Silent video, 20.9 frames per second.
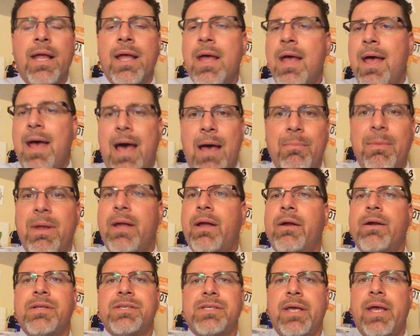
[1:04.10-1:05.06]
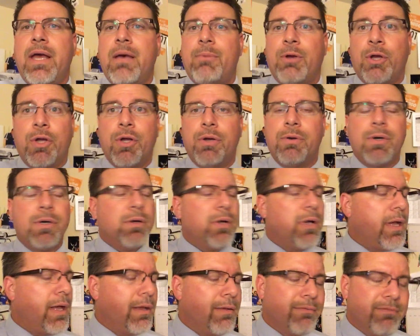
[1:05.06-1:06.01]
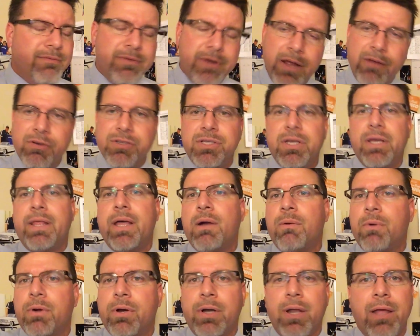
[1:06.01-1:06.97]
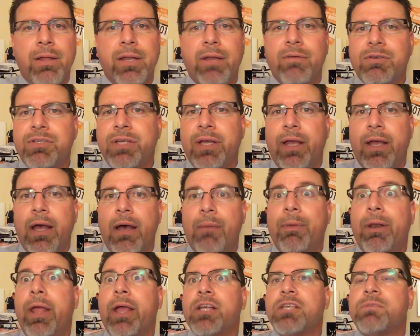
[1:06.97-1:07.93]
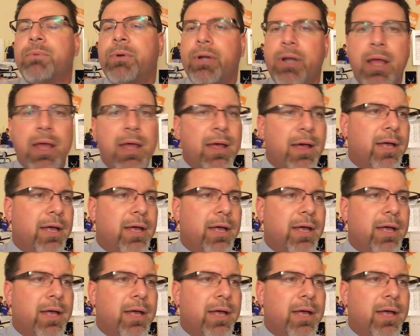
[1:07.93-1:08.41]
it. I'm not here to say I'm a guru. I'll never say that word. I'll never say I'm an expert.